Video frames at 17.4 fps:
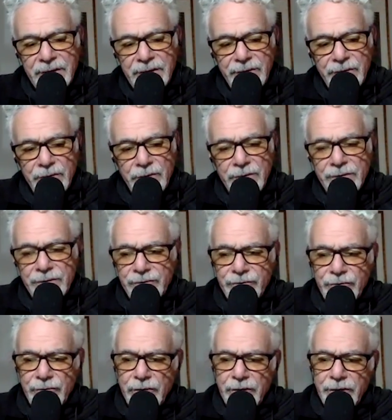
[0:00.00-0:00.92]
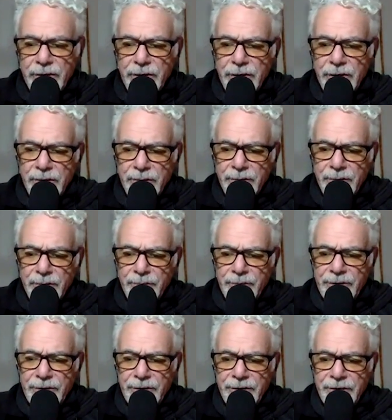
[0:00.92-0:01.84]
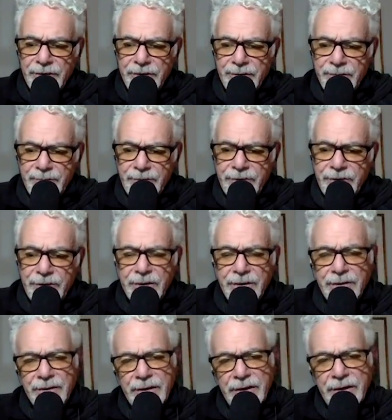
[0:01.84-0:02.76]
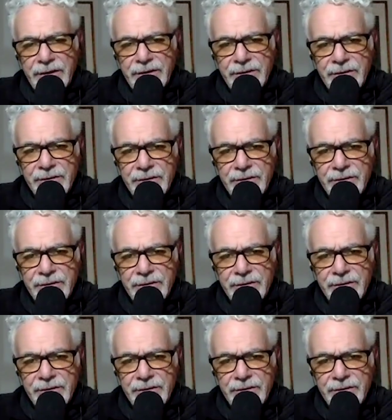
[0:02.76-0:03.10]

you will enjoy. Uh, but in this particular case,